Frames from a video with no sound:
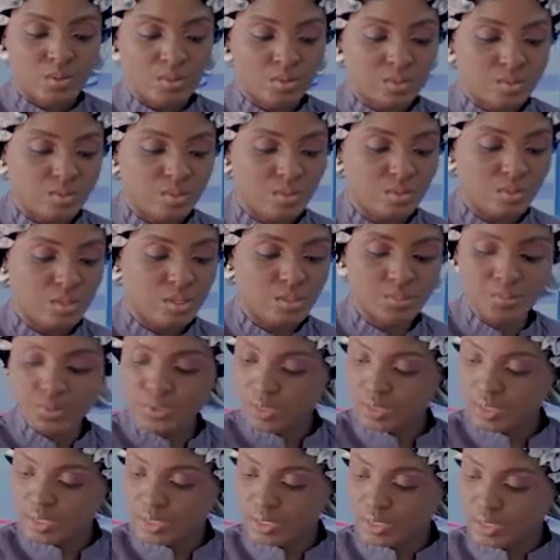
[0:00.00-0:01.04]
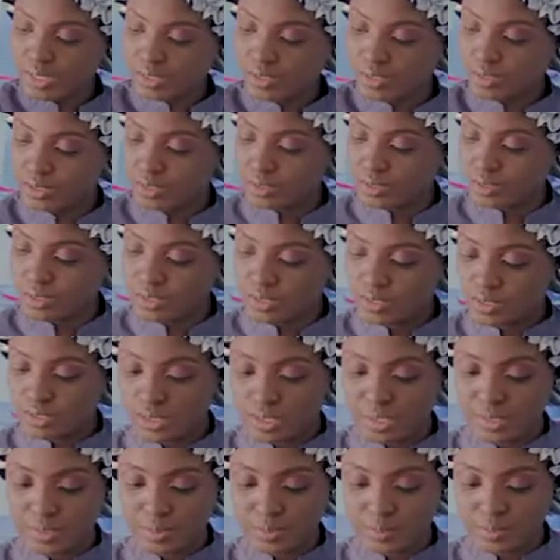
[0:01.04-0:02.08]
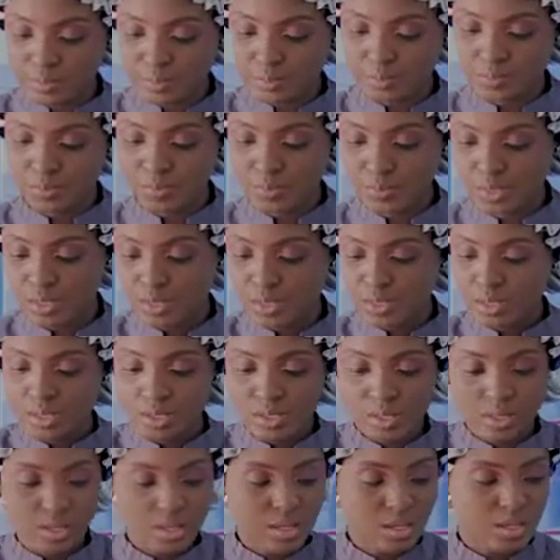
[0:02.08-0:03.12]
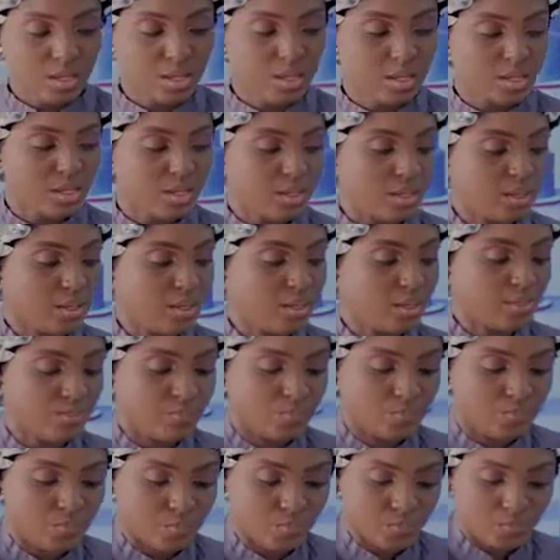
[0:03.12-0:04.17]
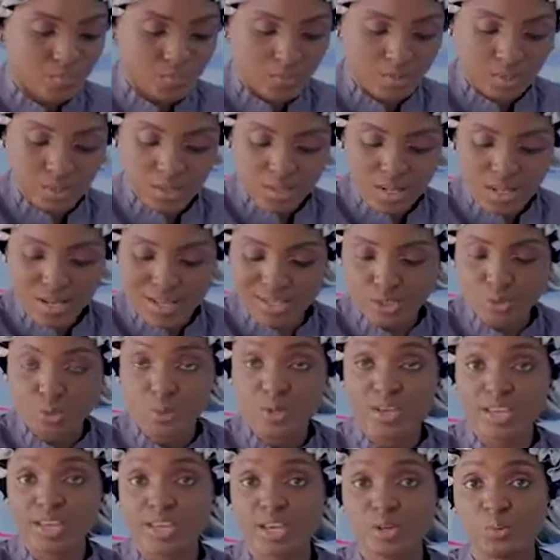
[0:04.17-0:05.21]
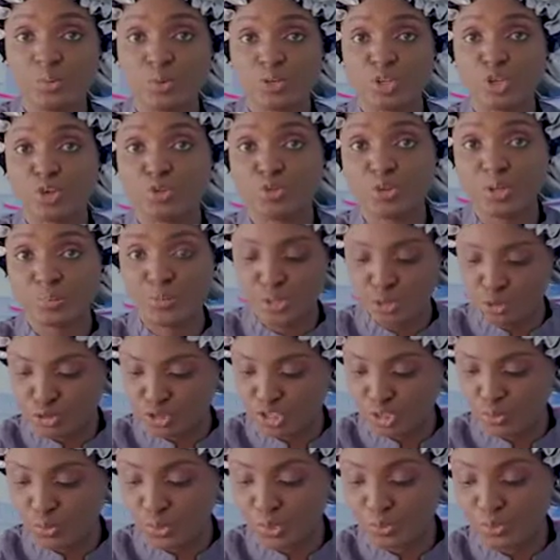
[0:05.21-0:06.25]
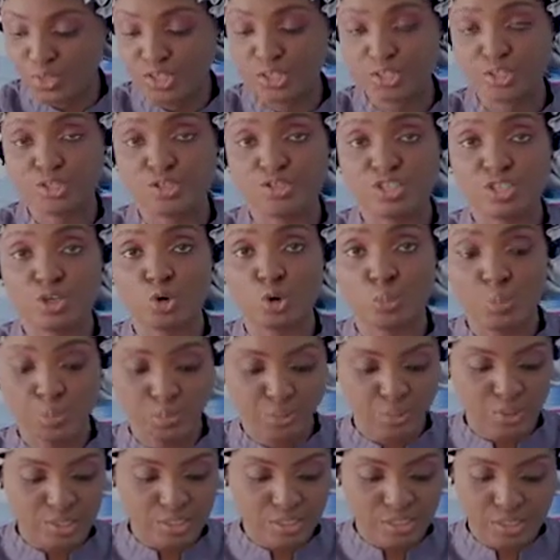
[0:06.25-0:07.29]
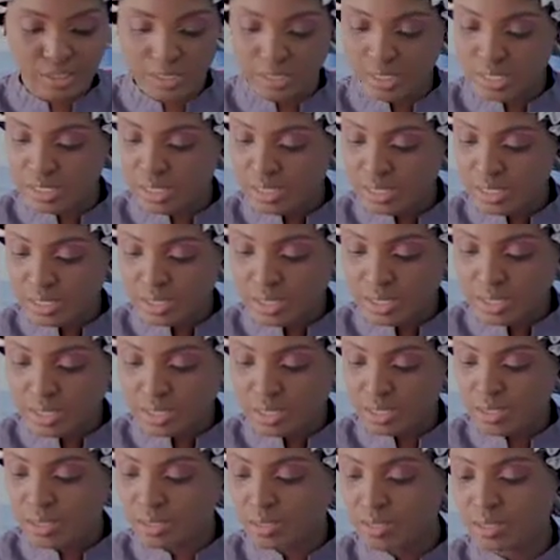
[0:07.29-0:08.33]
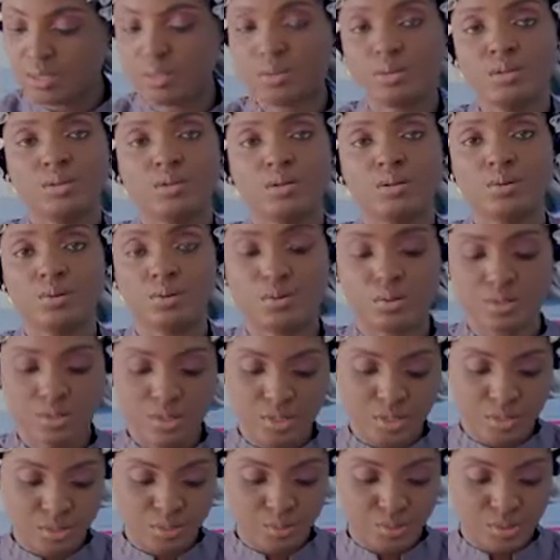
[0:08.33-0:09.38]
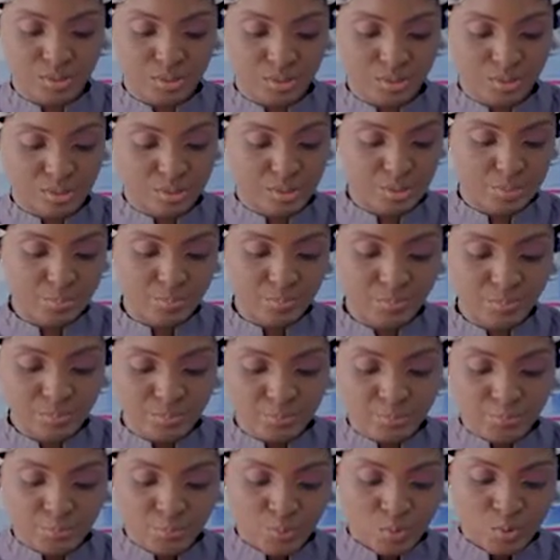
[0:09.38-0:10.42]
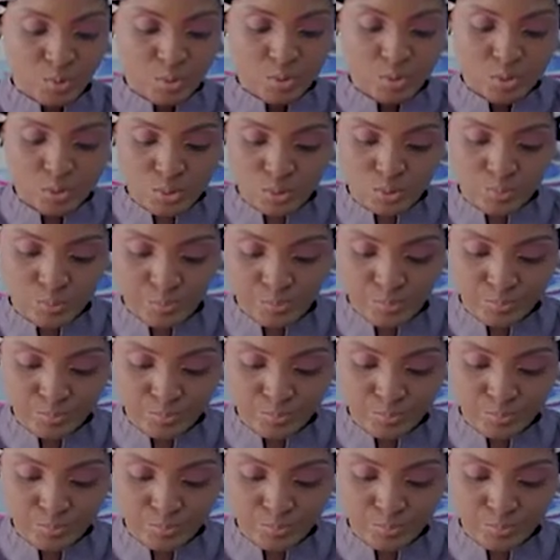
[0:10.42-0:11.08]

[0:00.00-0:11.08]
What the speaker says: So let me just clear this to this side. And let's go ahead with the creaming until we're ready to incorporate the other ingredients. So